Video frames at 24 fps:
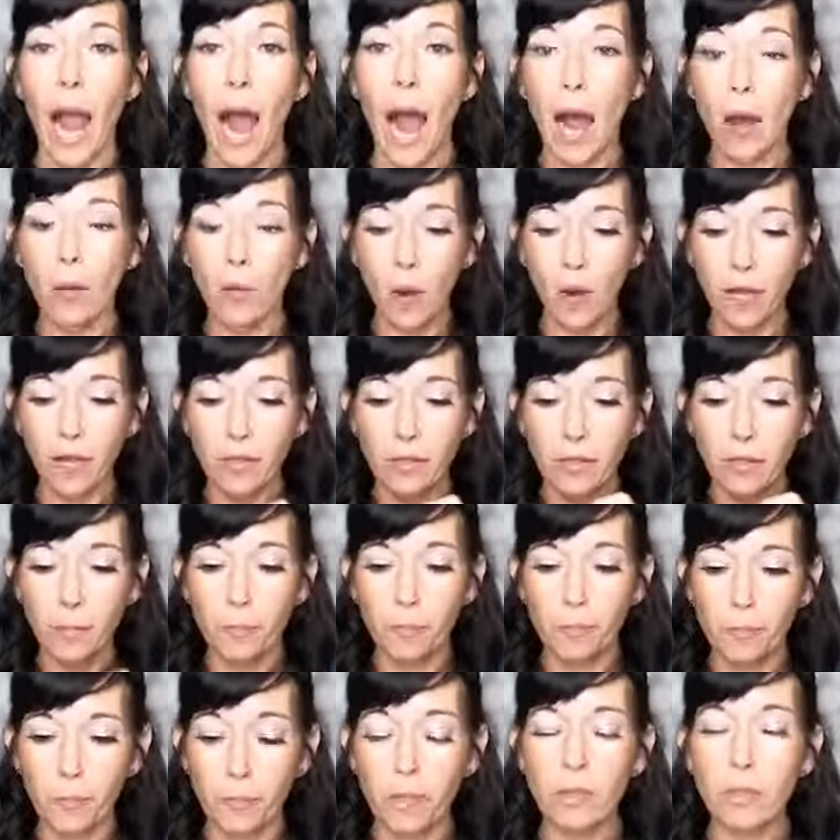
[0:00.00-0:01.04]
I want you to
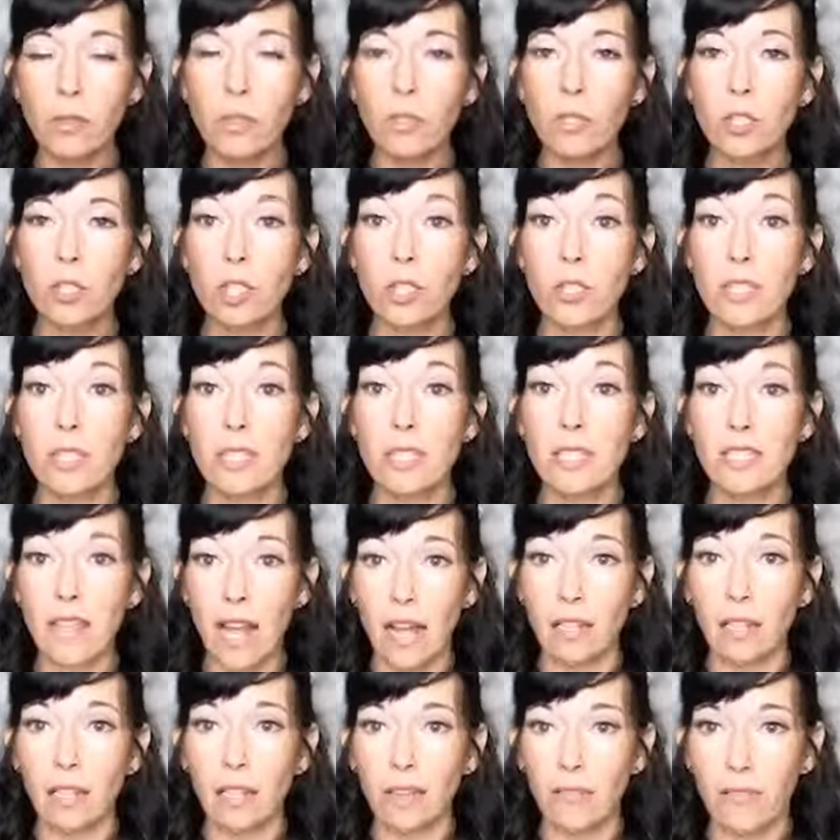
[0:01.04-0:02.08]
build your
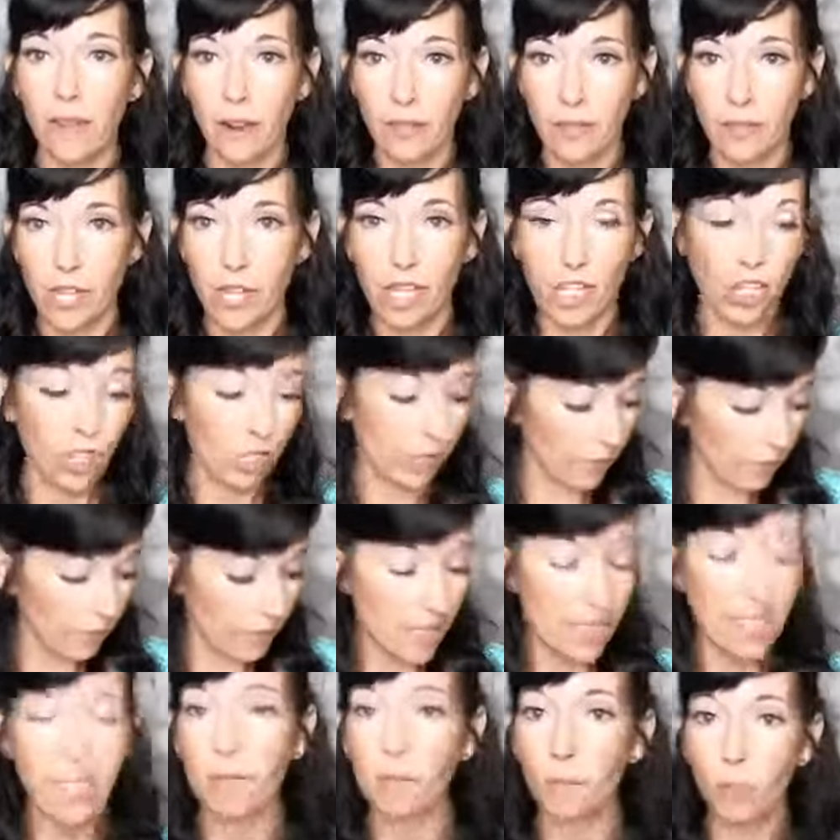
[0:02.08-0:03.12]
solid foundation of
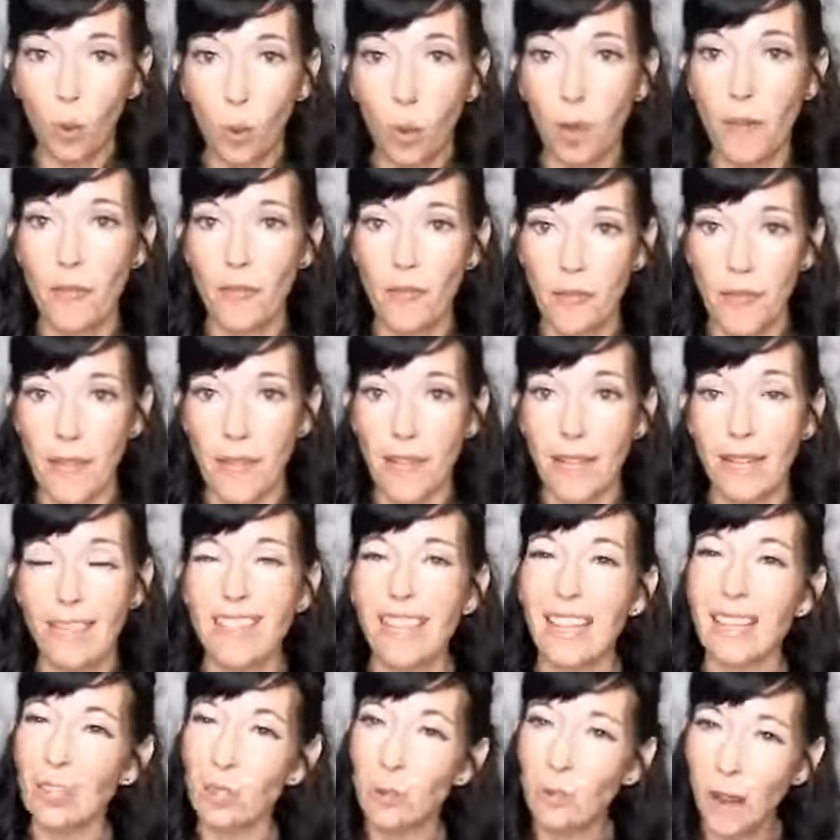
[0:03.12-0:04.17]
these important things,
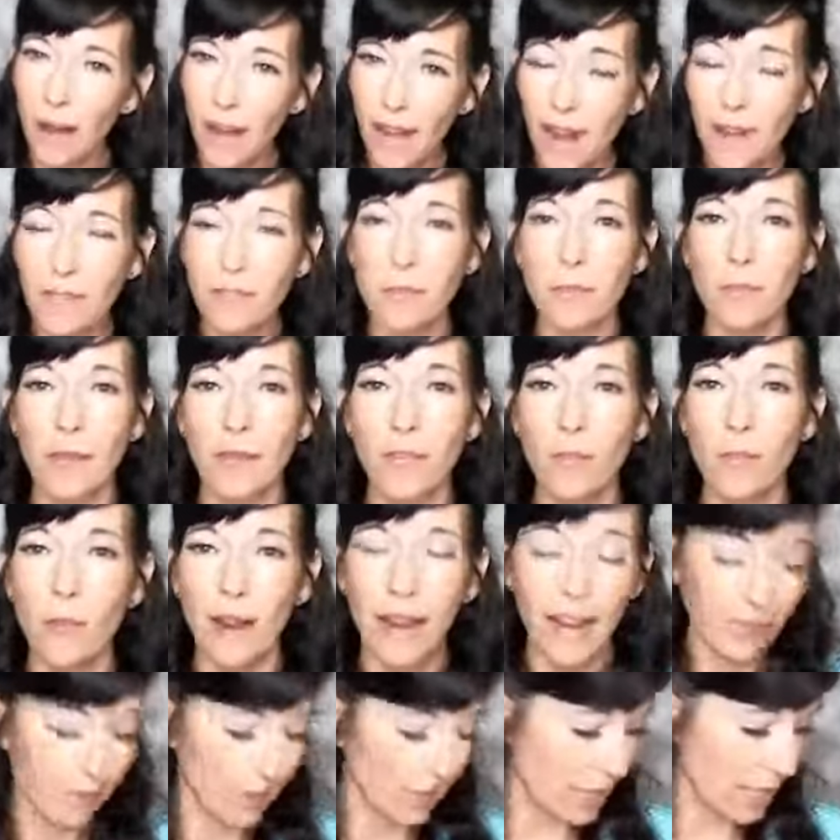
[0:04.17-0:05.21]
and you might have
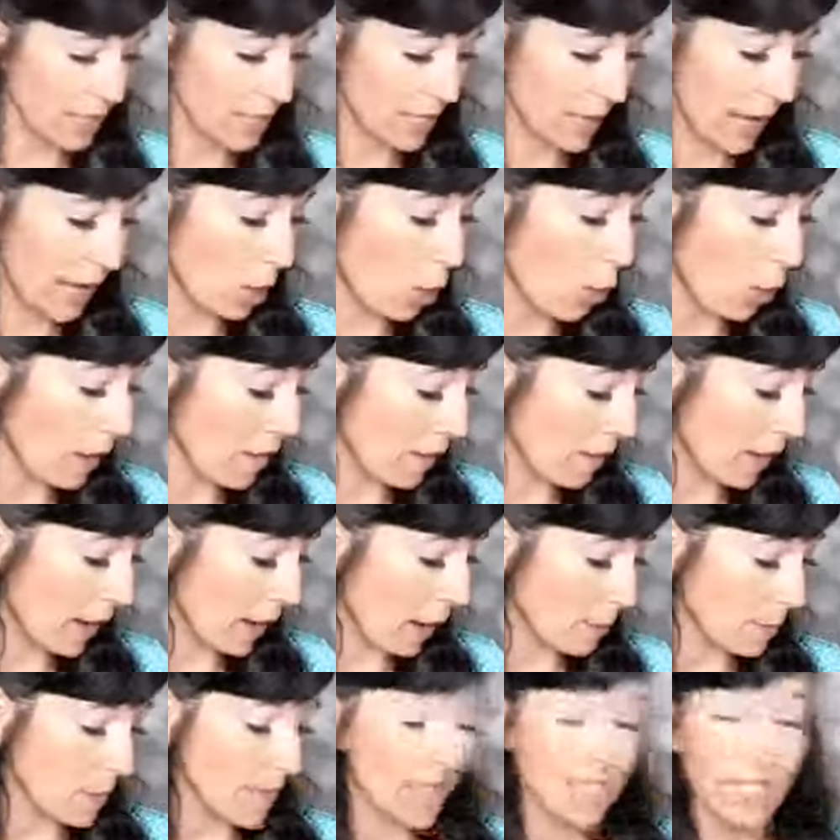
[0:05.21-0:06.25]
to decide, oh, I
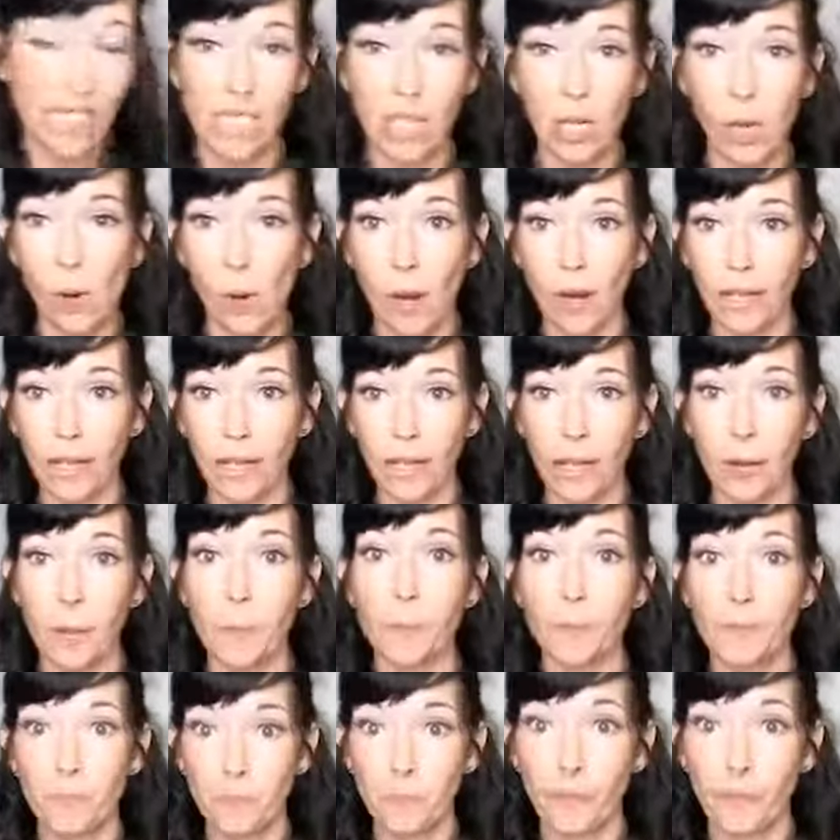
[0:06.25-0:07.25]
forgot PTO on here.